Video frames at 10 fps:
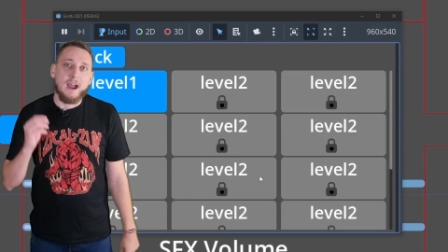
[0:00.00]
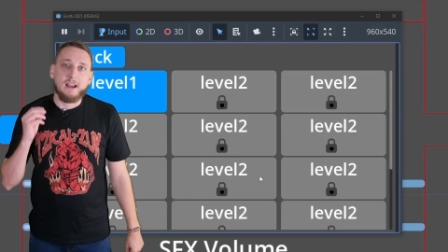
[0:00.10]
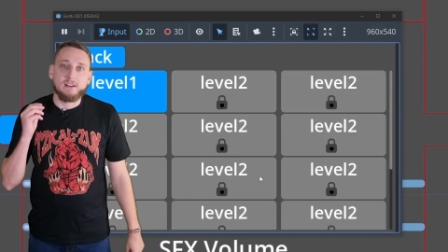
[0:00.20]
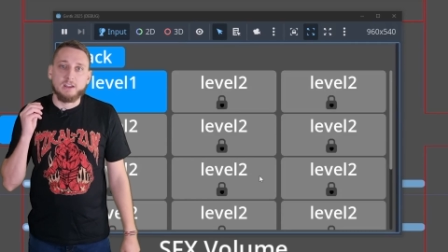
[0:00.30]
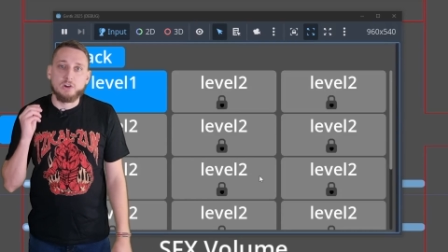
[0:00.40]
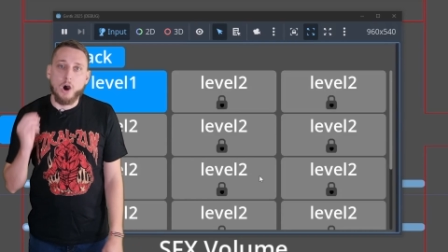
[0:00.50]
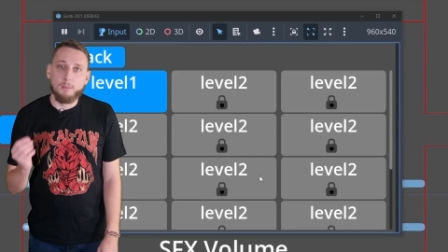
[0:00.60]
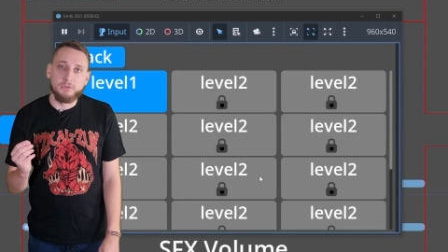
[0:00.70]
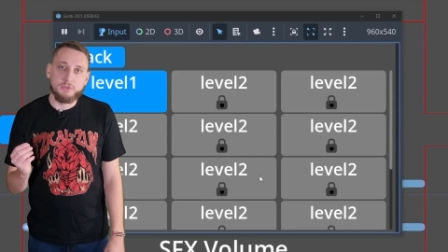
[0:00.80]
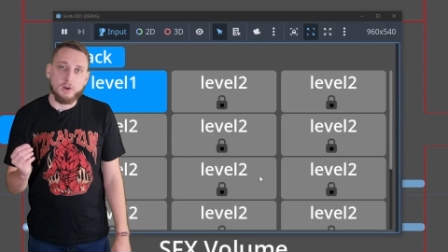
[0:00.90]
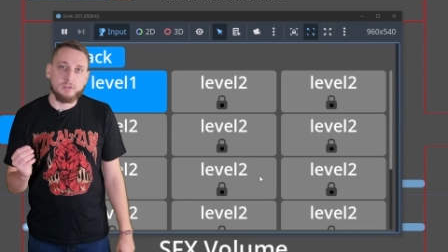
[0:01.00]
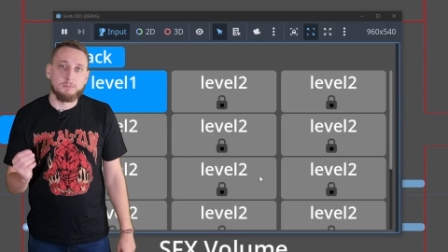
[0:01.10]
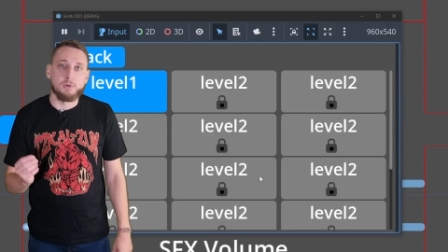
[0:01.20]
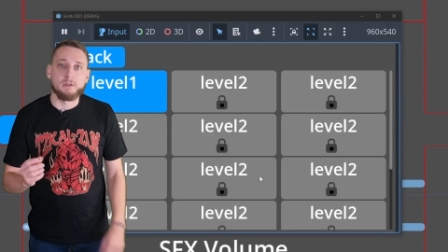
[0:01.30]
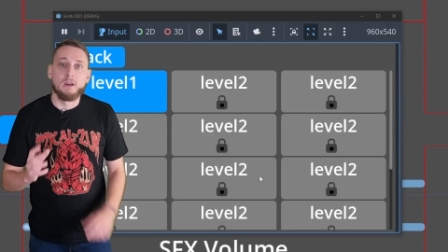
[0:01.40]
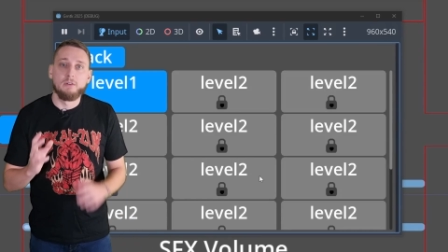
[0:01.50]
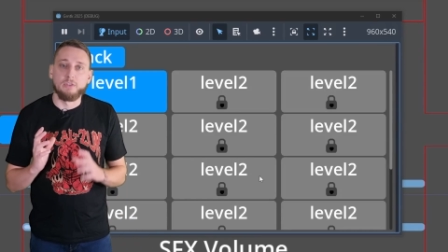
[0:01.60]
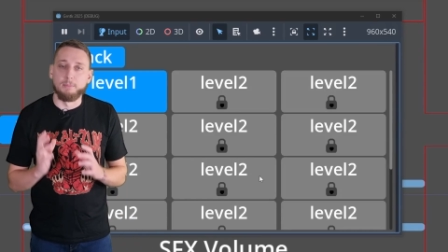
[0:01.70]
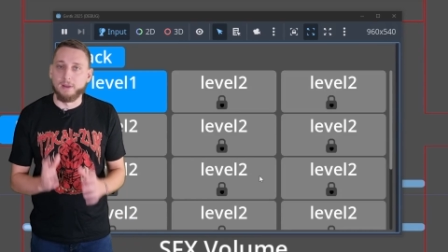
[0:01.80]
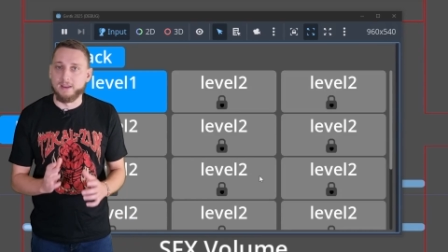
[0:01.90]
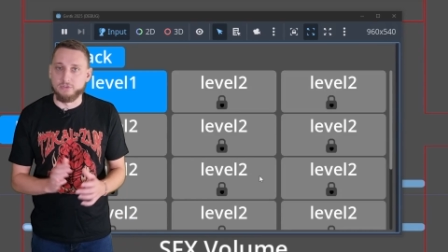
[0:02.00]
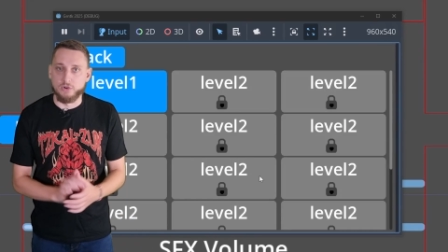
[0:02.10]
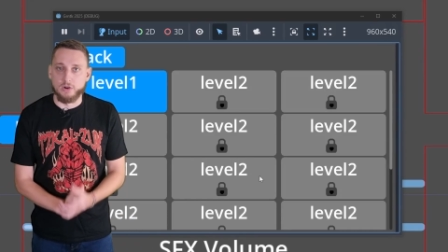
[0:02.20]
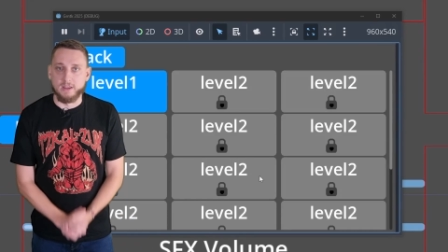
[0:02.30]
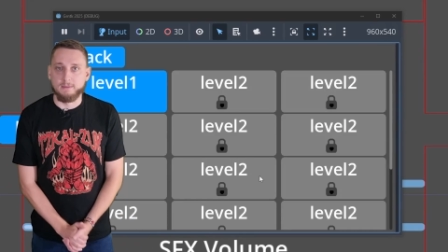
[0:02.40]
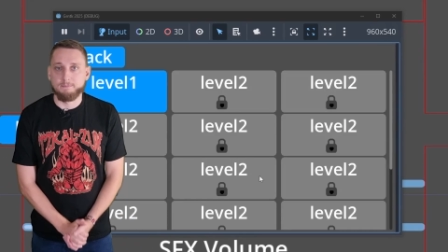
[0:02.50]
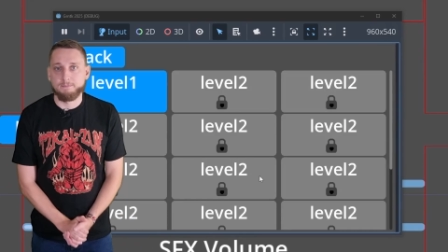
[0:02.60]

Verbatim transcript: and a common starting point for the player's journey.